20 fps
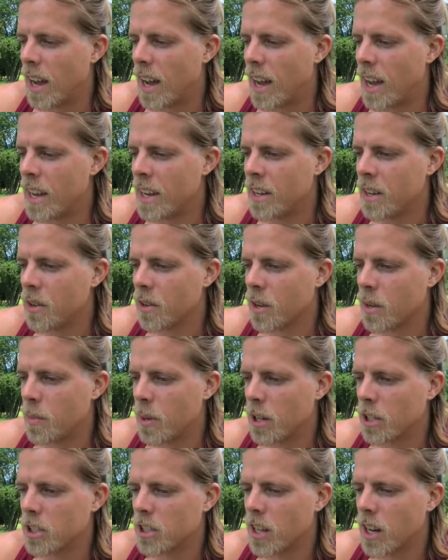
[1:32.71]
And on a
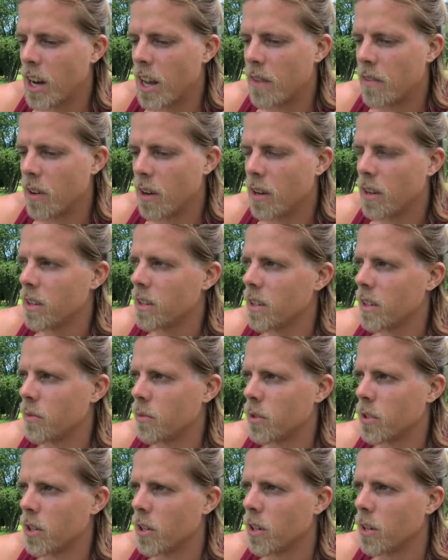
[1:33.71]
personal level,
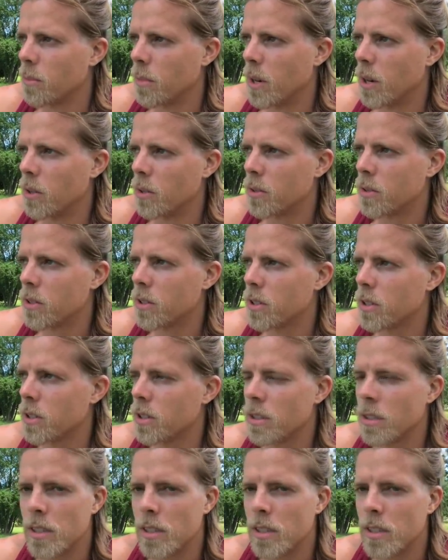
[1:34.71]
if we're talking about